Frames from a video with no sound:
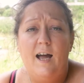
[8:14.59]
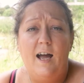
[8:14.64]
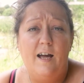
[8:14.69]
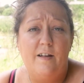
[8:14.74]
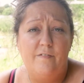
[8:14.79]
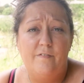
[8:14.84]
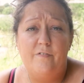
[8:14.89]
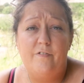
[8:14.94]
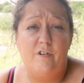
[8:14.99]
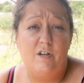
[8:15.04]

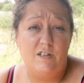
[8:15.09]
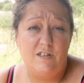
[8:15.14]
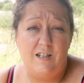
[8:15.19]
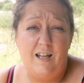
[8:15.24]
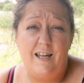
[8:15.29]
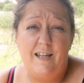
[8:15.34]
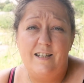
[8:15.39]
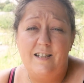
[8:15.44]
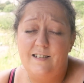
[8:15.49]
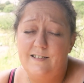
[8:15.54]
And for us
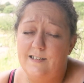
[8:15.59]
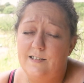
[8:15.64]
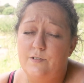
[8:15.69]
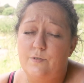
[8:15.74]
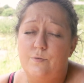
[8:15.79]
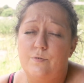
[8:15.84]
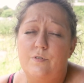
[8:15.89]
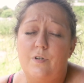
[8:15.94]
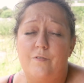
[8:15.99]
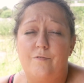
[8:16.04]
ladies, it's
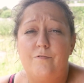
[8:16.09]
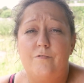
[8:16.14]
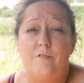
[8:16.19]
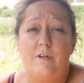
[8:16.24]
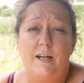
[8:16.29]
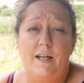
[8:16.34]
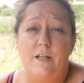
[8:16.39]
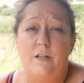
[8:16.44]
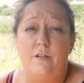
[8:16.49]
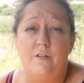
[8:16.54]
also
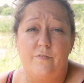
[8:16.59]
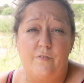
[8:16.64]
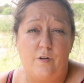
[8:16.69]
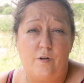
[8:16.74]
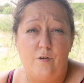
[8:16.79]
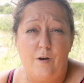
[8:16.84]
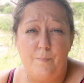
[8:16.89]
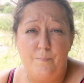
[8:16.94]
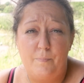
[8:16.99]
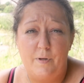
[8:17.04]
really good for
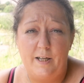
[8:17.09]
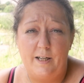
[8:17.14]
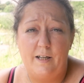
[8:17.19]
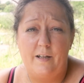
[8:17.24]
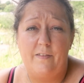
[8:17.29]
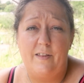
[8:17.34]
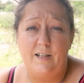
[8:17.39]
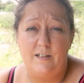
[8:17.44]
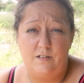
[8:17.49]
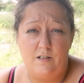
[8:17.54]
cramping
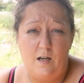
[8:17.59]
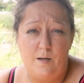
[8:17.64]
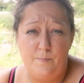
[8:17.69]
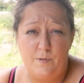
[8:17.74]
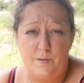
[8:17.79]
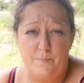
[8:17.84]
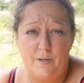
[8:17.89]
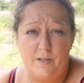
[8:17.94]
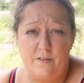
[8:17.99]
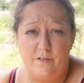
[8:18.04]
at that time
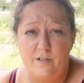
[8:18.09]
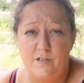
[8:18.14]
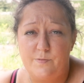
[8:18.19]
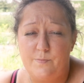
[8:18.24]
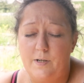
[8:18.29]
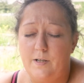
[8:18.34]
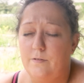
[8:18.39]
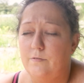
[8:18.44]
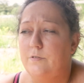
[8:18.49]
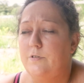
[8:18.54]
of the month as
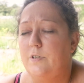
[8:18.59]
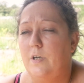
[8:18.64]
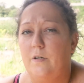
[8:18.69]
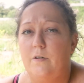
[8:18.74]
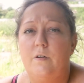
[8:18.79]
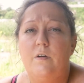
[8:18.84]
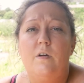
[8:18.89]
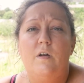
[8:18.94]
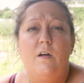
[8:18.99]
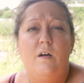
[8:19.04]
well, so
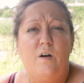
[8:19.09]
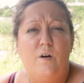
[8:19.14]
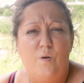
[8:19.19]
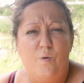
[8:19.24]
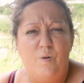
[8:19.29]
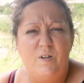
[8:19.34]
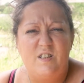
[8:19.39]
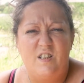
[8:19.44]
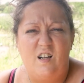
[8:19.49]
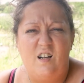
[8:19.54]

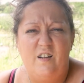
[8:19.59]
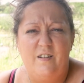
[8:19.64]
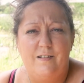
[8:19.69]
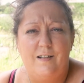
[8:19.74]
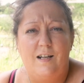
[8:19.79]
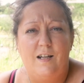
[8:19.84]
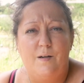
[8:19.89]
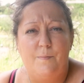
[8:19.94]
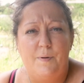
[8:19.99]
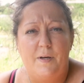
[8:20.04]
always include
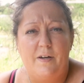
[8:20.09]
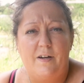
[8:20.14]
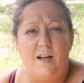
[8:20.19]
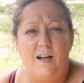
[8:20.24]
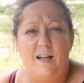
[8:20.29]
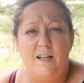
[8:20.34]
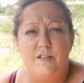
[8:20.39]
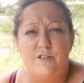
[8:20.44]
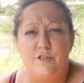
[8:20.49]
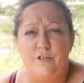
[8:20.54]
a little bit of
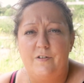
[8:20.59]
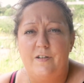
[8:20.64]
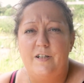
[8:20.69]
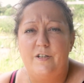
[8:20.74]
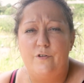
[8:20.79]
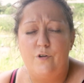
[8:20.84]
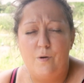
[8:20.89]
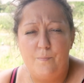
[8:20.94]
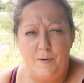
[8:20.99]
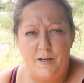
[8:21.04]
calendula
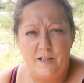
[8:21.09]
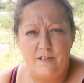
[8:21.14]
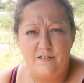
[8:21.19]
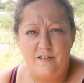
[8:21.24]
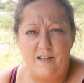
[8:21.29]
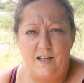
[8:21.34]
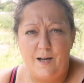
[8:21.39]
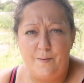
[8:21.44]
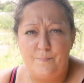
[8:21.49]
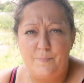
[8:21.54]
in your
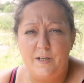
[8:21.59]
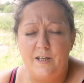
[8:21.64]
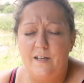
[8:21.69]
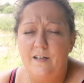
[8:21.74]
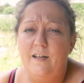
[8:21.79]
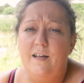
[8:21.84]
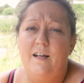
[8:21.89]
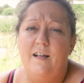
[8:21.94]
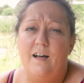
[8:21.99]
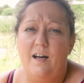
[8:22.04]
medicine cabinet,
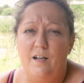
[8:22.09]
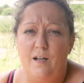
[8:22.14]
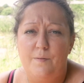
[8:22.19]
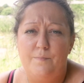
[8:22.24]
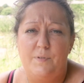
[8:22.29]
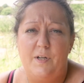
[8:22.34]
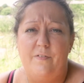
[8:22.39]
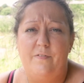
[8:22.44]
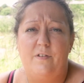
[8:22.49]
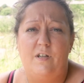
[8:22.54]
and
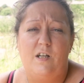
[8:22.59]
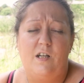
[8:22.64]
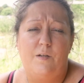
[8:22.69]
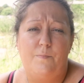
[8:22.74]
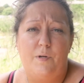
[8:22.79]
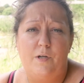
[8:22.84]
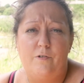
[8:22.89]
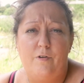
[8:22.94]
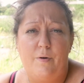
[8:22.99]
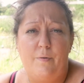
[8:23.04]
I'm definitely going to
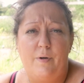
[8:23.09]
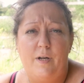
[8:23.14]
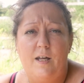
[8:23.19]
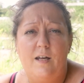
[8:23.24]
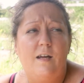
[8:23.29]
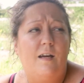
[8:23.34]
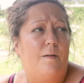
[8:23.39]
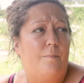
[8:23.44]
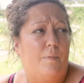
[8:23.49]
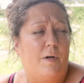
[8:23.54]
be growing it
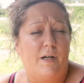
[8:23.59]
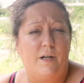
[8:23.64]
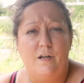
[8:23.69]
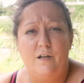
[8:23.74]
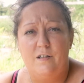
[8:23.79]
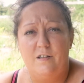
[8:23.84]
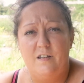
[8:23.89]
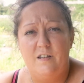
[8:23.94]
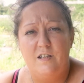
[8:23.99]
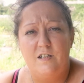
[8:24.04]
in my
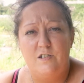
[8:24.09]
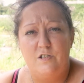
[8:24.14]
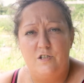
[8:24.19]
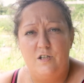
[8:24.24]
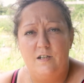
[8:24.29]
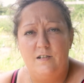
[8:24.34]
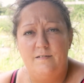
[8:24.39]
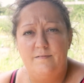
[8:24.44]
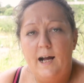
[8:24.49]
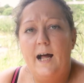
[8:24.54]
garden this
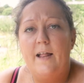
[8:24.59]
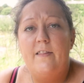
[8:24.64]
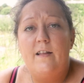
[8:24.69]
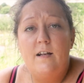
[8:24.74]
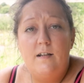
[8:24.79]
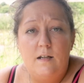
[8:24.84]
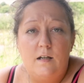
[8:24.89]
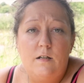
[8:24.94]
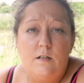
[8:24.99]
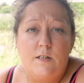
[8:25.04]
year. And the
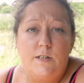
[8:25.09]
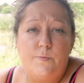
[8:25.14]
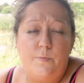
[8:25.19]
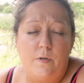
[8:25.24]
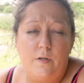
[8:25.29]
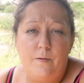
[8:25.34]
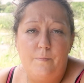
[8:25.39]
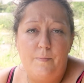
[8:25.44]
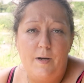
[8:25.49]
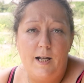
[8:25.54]
last
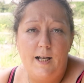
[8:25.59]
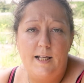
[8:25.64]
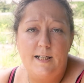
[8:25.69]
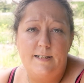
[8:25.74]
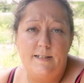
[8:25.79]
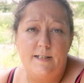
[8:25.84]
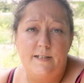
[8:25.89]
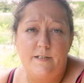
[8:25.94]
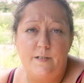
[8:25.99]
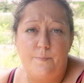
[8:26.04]
one on my
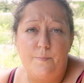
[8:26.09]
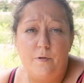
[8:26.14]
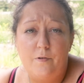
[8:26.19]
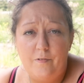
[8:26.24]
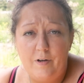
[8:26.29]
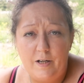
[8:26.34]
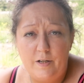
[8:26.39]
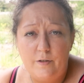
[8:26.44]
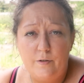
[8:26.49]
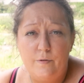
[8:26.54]
list is a
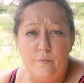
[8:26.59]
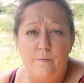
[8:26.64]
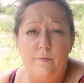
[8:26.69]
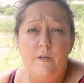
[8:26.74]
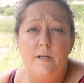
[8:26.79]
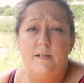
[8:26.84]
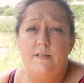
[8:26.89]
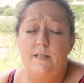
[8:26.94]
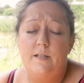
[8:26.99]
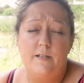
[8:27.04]
perennial,
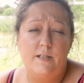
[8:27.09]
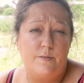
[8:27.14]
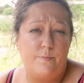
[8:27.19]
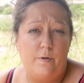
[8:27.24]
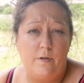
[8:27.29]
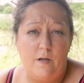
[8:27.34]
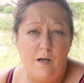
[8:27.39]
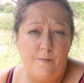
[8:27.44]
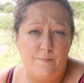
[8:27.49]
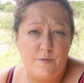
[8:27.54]
so this
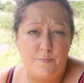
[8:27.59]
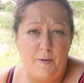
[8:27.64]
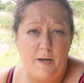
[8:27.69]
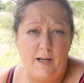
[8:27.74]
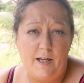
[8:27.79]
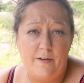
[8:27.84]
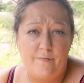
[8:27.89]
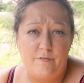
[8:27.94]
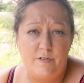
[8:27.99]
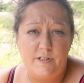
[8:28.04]
one comes
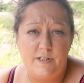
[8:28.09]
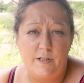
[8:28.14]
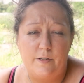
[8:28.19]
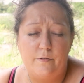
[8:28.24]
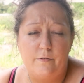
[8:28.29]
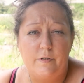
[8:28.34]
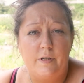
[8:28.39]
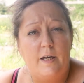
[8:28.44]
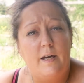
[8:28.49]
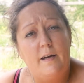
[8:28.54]
back every
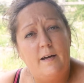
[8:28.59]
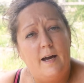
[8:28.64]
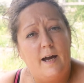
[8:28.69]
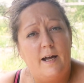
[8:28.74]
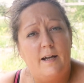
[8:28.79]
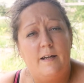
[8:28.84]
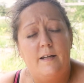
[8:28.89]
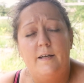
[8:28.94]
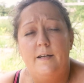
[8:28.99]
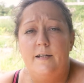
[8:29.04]
single year,
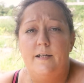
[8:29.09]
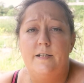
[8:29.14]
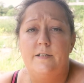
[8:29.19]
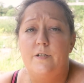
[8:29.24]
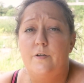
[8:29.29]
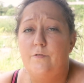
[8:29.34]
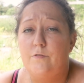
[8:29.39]
and it is